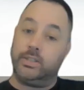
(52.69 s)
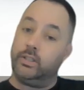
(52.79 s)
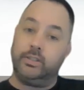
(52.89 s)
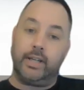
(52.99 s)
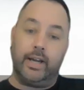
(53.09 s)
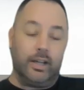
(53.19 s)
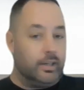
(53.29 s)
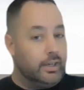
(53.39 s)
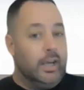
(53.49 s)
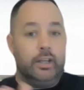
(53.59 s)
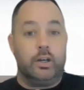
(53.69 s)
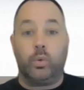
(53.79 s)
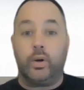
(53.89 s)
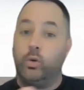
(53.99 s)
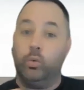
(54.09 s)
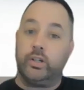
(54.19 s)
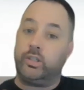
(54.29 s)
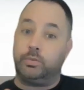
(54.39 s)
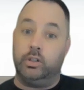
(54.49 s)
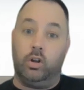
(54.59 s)
facilitating and you know running
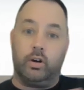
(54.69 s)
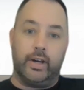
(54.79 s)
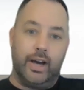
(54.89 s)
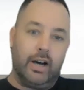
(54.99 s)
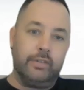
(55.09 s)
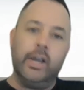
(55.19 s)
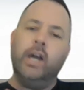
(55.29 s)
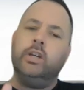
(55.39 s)
workshops long enough,